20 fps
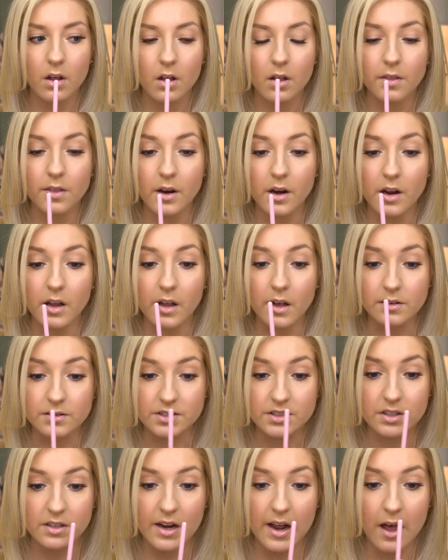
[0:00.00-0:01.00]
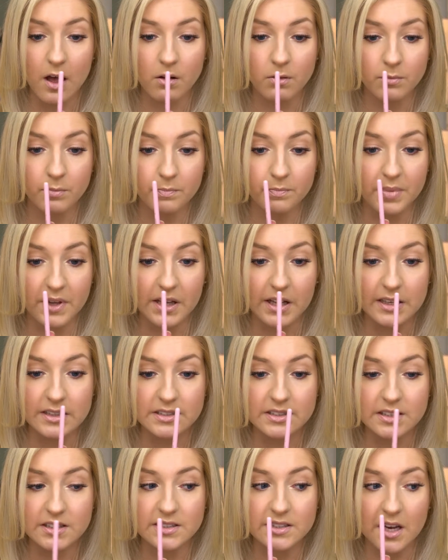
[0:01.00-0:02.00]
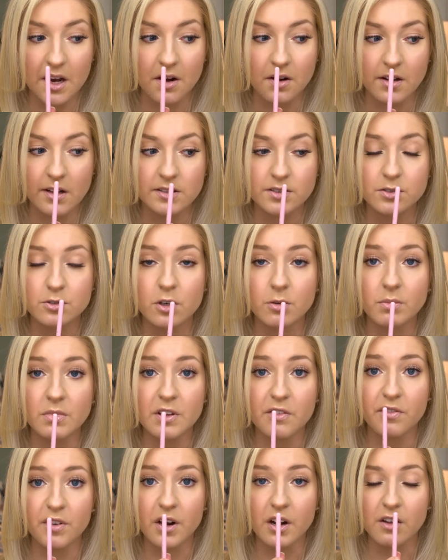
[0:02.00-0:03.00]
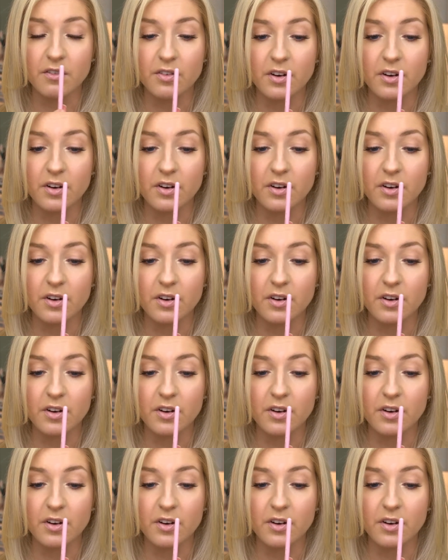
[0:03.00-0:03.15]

There you go. So now, because this area is normally very,